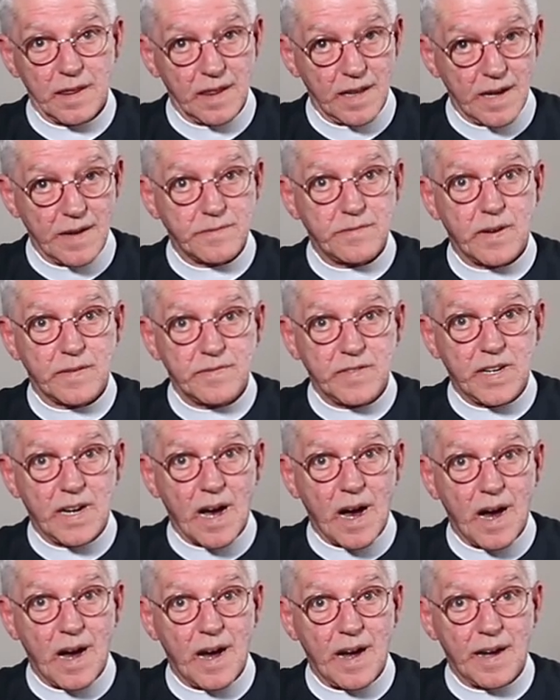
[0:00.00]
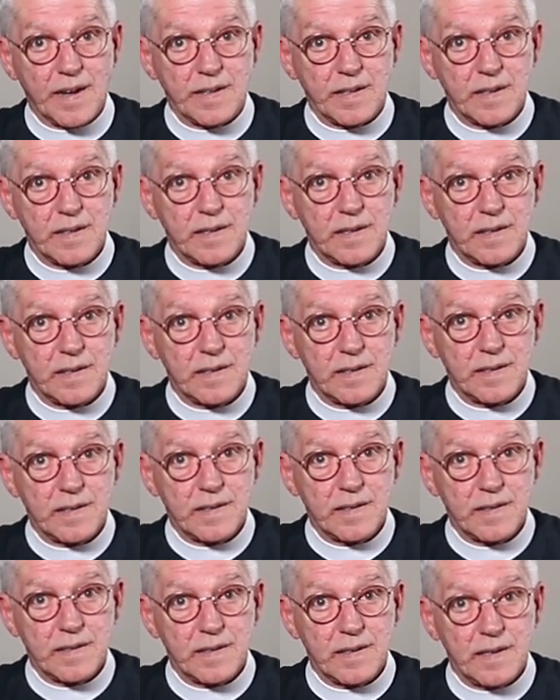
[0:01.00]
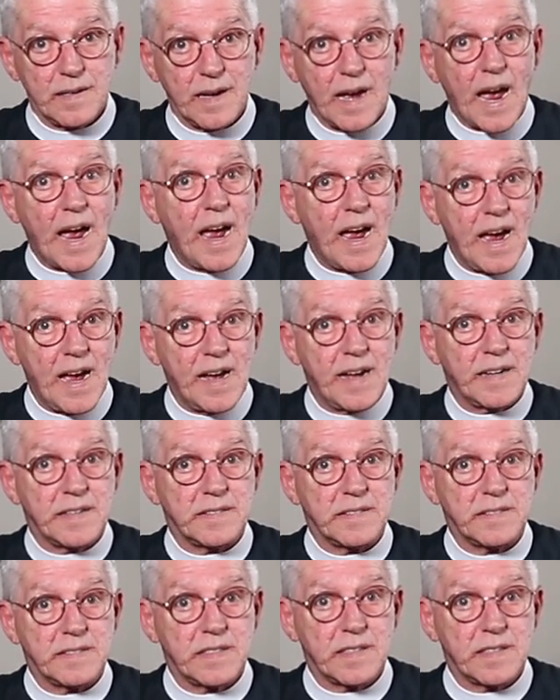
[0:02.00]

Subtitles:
Love of God and